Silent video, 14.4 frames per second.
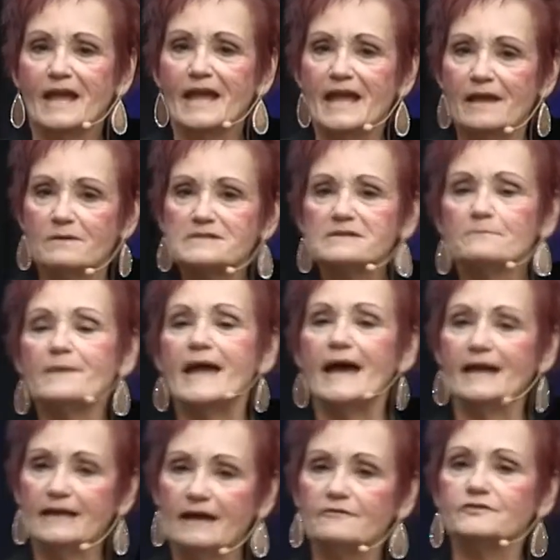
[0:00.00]
He was a
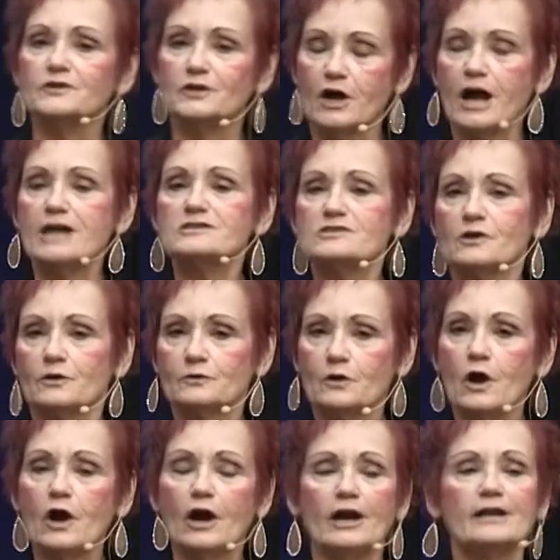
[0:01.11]
man after God's own
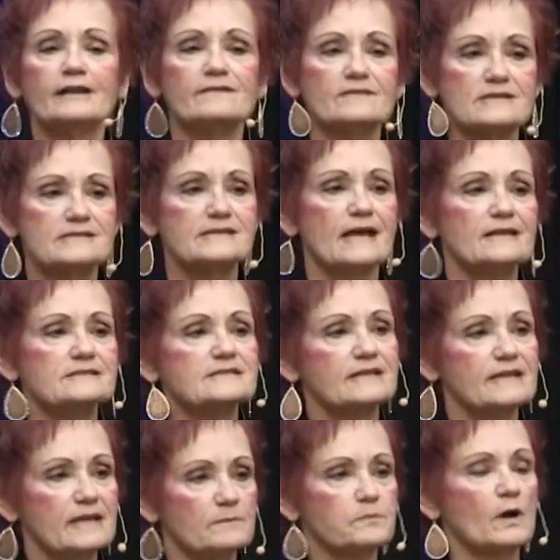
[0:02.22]
heart in the sense that
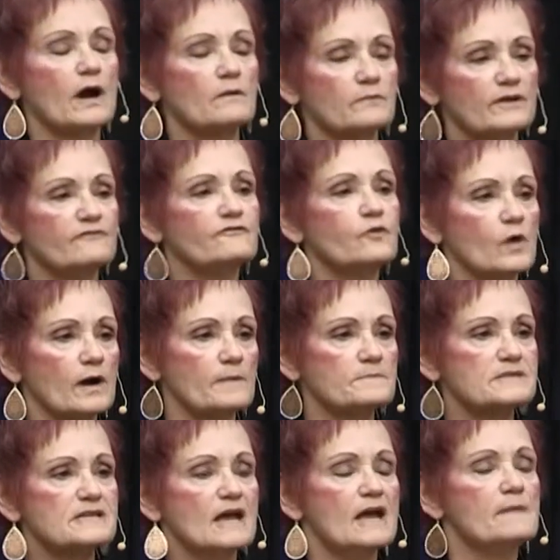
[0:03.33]
he brought
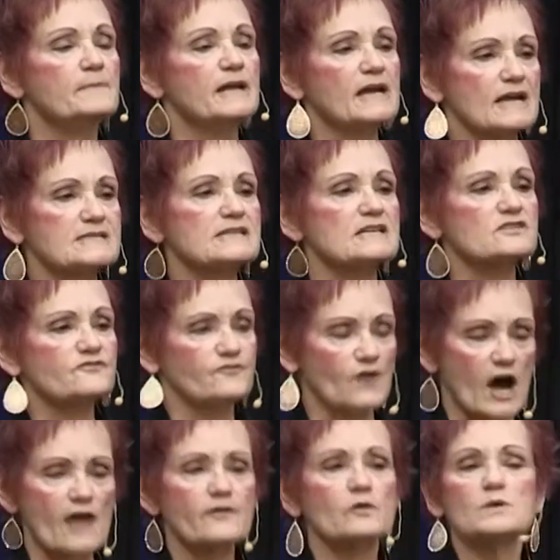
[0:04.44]
reforms because his
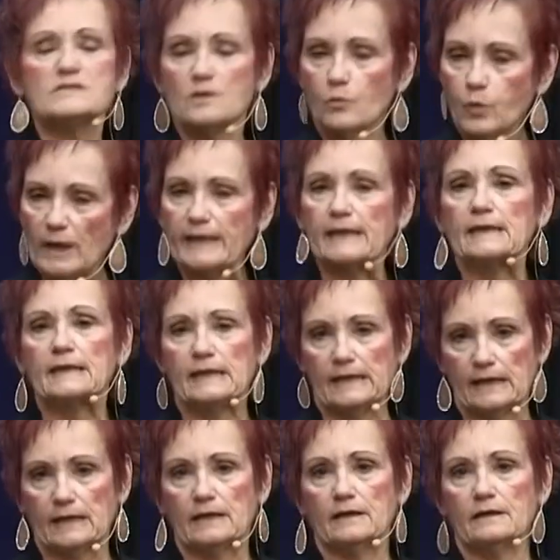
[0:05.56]
father was a wicked
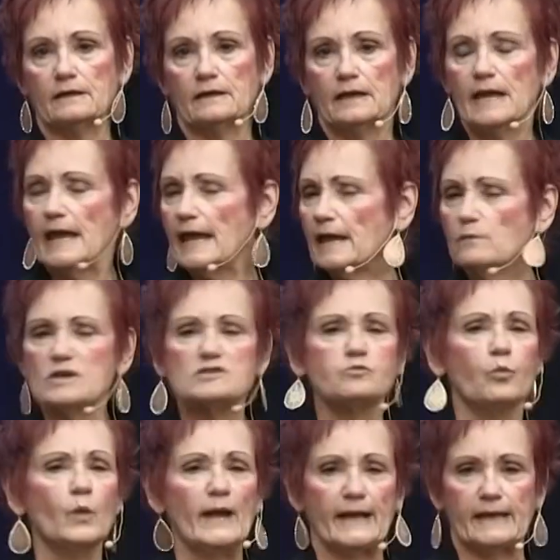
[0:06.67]
king. He was
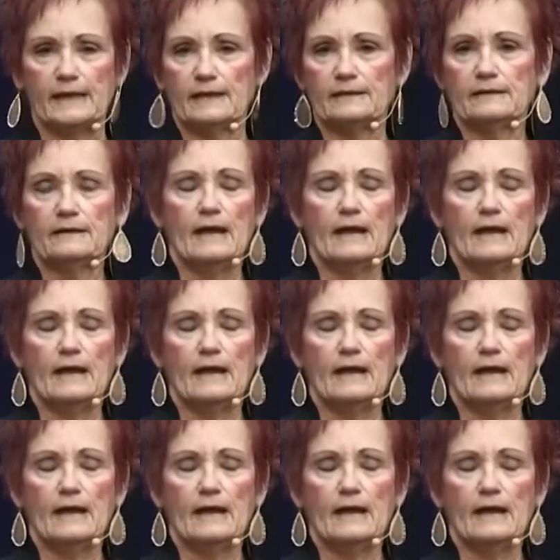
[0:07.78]
wicked.